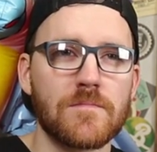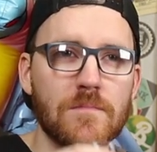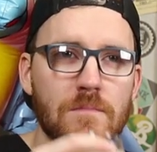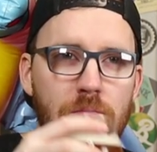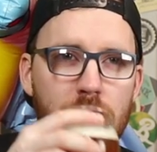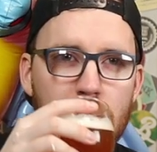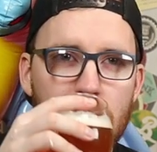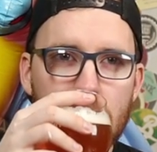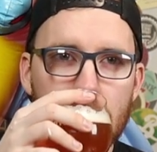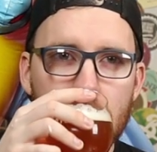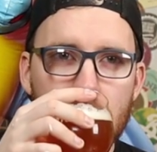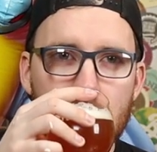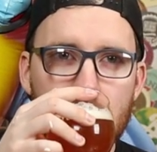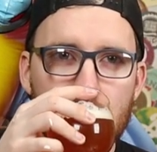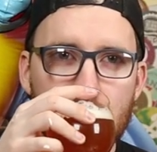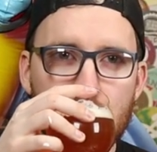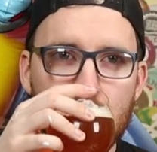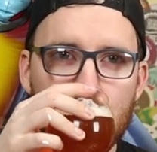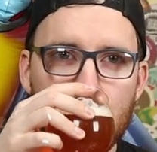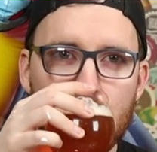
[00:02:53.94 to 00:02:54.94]

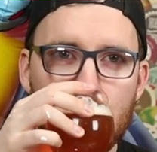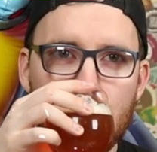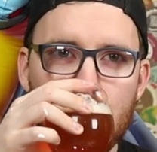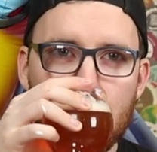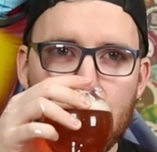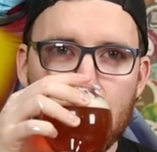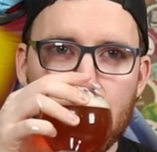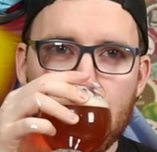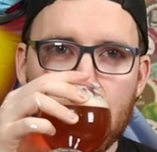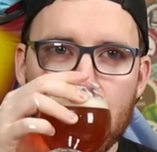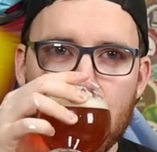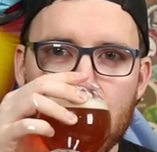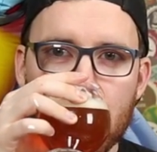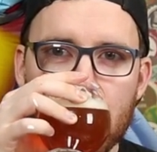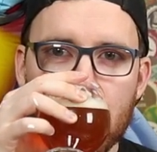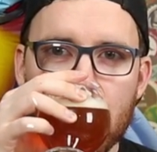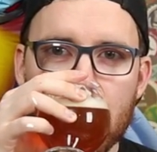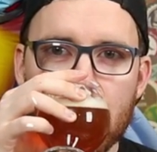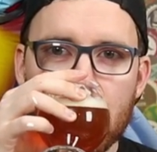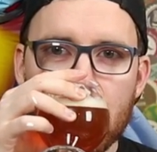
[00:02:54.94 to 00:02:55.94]

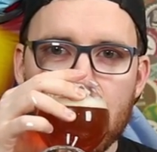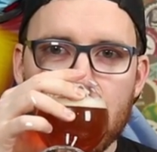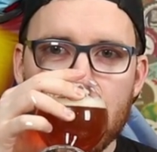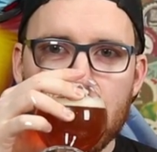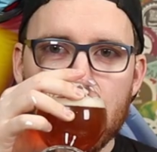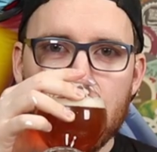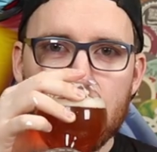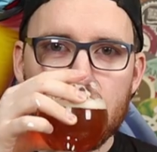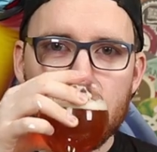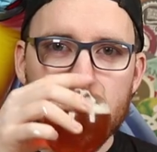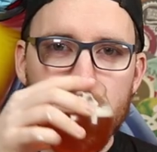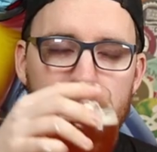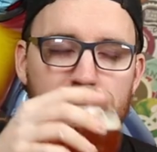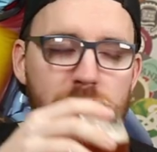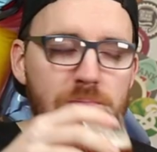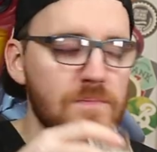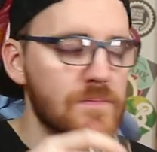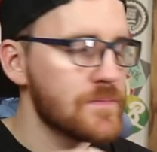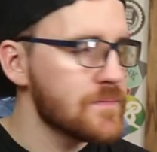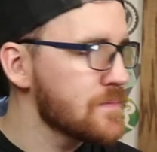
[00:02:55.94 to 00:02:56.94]

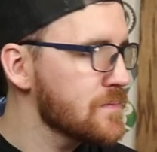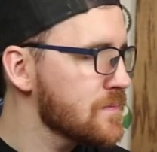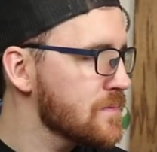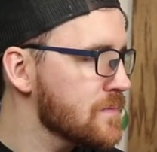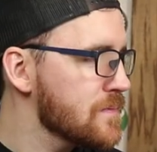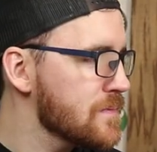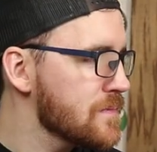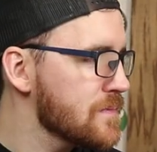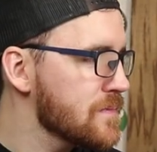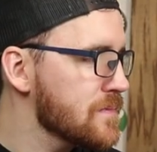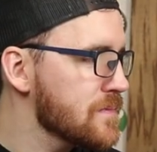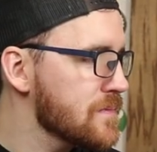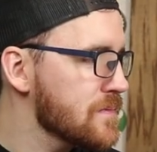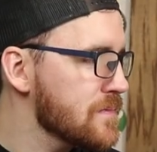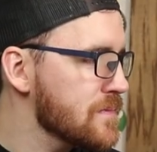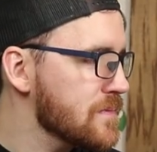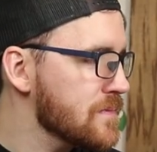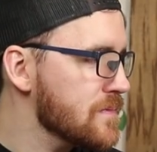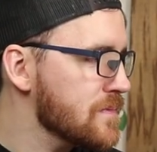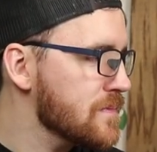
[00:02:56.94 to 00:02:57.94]

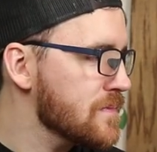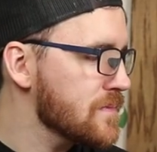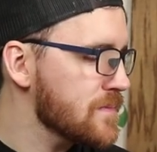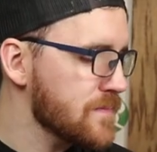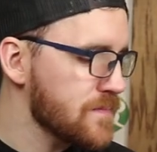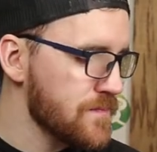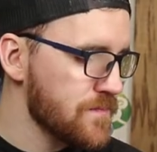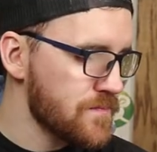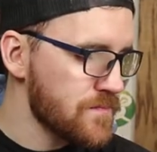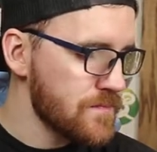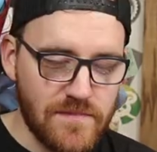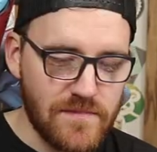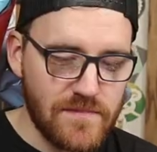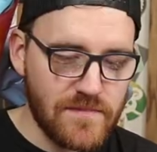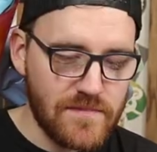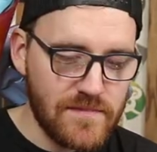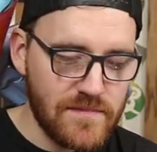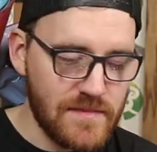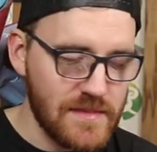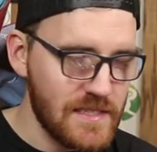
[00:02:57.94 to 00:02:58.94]

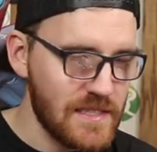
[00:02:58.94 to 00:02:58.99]
The person shown says nothing.